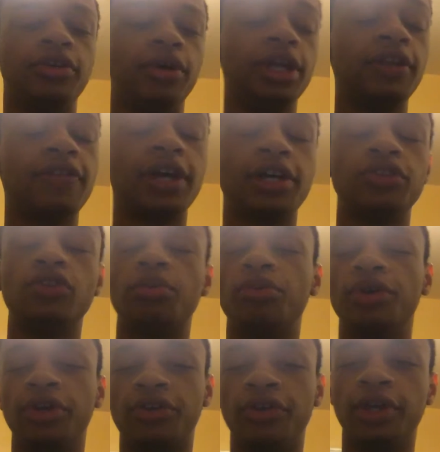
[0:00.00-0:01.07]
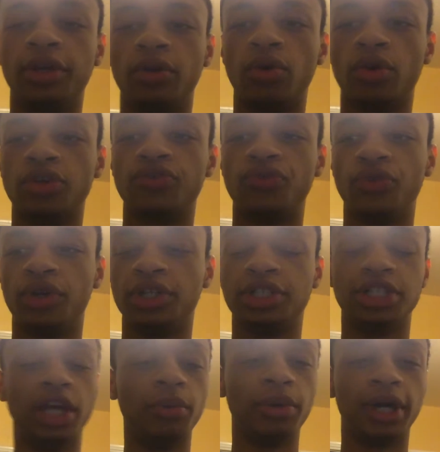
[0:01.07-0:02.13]
Anything I do, I'm going to create a course for it. The
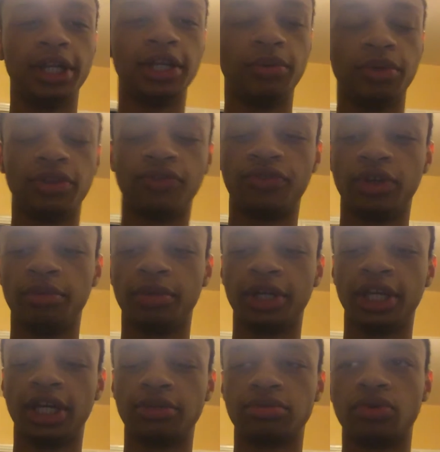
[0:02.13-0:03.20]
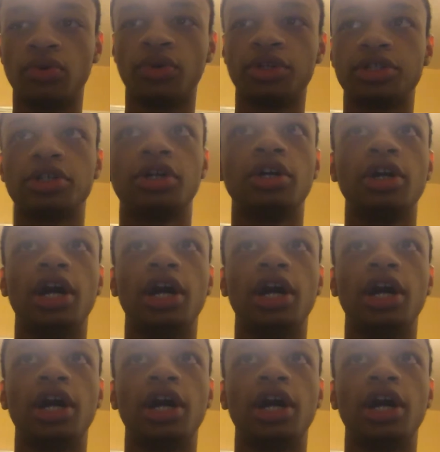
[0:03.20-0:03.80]
same way I did with the free money apps course.